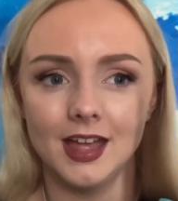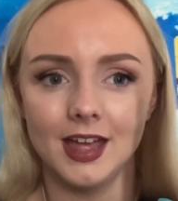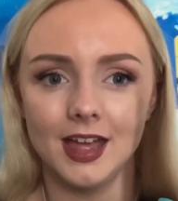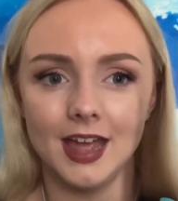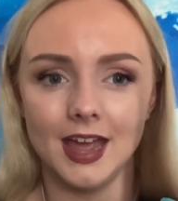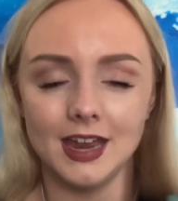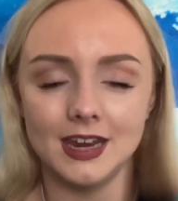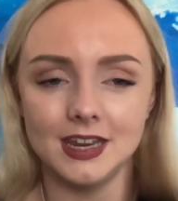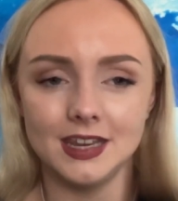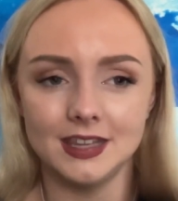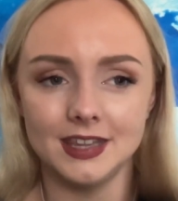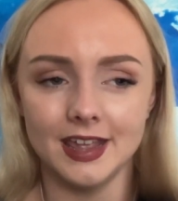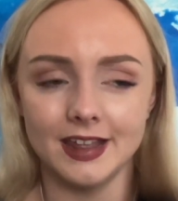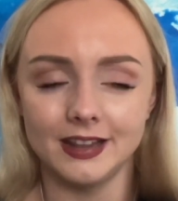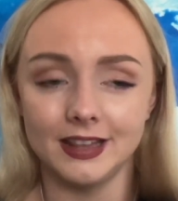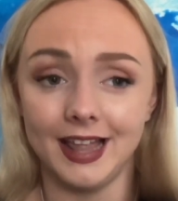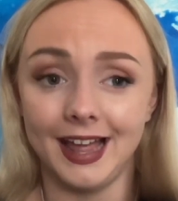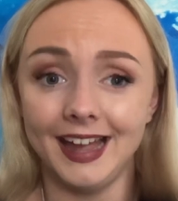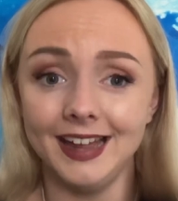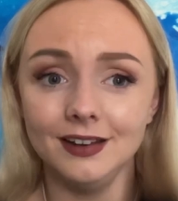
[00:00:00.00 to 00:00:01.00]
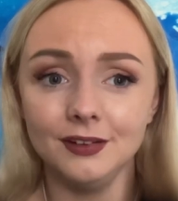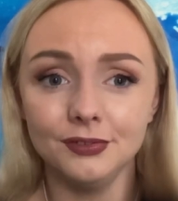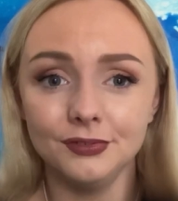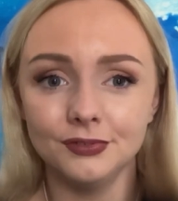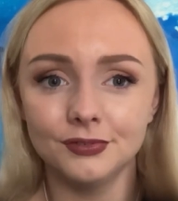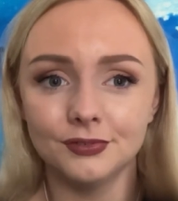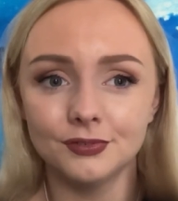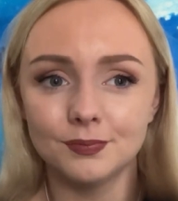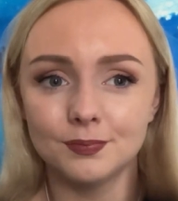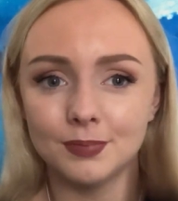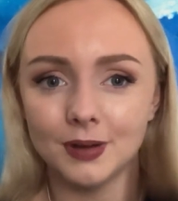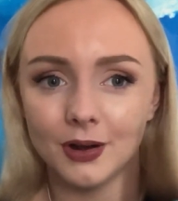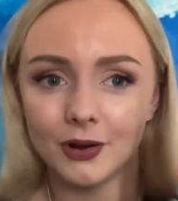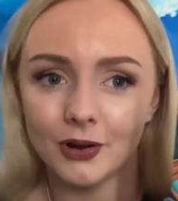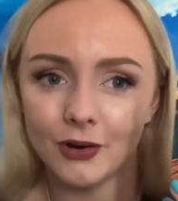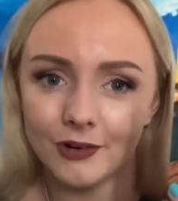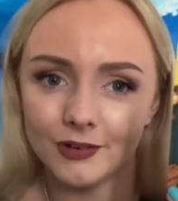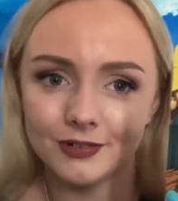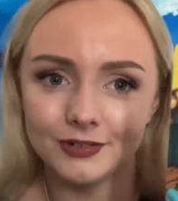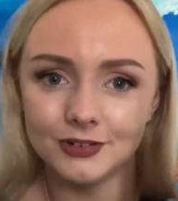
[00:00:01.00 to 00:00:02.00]
and in their life, but
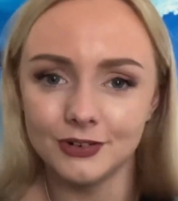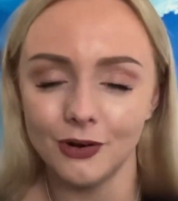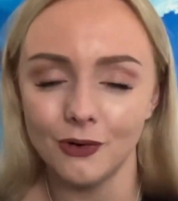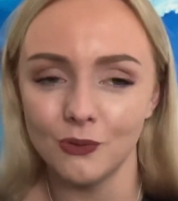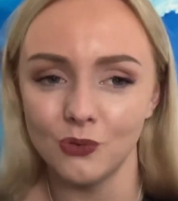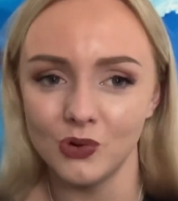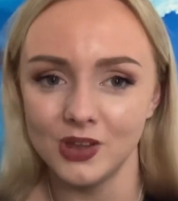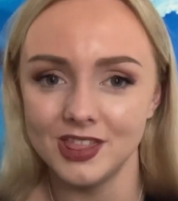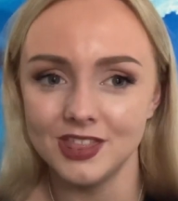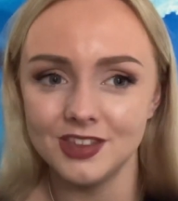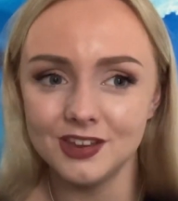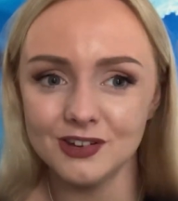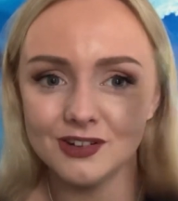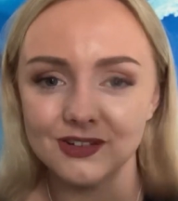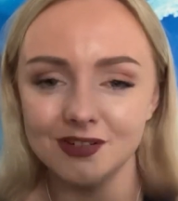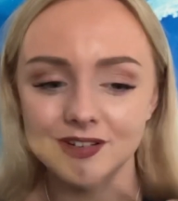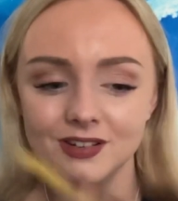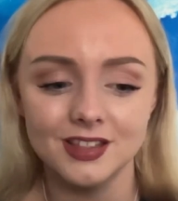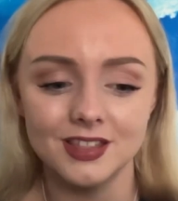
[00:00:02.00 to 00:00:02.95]
not with you,